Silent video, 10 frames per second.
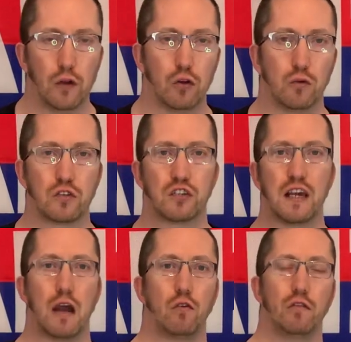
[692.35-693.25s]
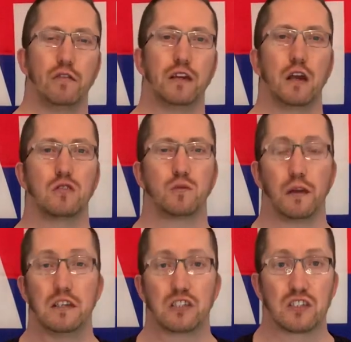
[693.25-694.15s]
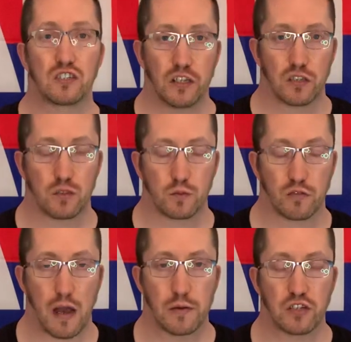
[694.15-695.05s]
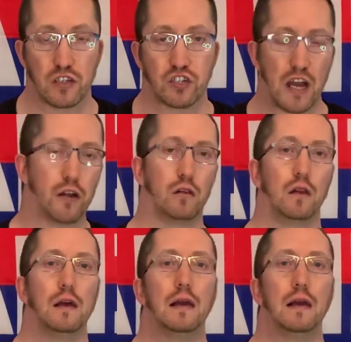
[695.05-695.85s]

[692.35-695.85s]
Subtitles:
or you want to see our other videos, please consider subscribing to the channel,